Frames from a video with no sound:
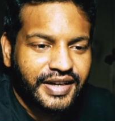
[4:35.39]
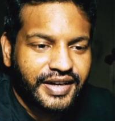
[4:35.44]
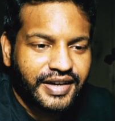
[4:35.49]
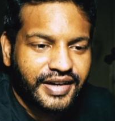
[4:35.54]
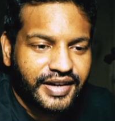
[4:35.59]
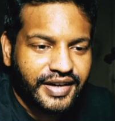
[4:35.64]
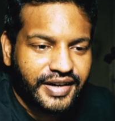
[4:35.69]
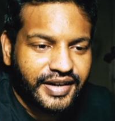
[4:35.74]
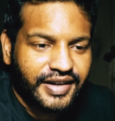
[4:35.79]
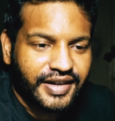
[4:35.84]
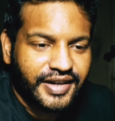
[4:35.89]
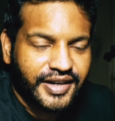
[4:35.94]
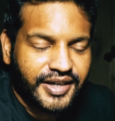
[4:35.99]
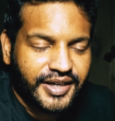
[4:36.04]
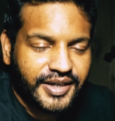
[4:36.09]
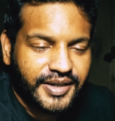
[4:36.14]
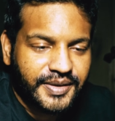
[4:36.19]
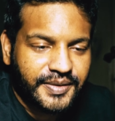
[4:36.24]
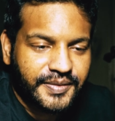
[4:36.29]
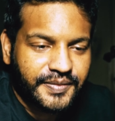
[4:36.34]

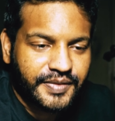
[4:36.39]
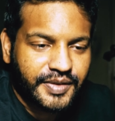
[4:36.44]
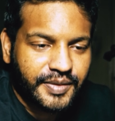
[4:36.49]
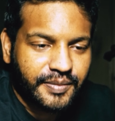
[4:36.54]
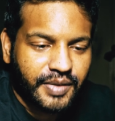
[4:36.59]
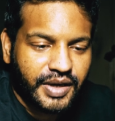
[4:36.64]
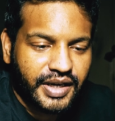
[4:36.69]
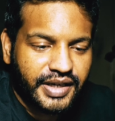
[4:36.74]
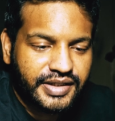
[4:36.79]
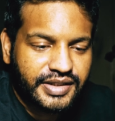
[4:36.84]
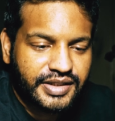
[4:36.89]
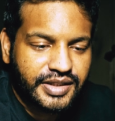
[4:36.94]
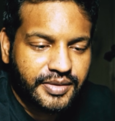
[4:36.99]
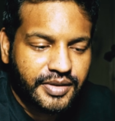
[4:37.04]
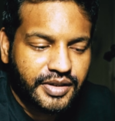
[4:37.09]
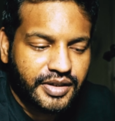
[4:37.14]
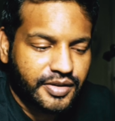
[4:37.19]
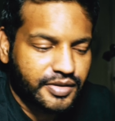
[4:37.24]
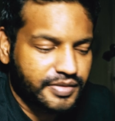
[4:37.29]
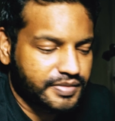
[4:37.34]
but
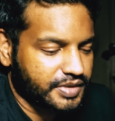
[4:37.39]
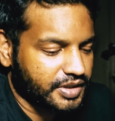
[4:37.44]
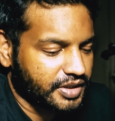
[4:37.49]
the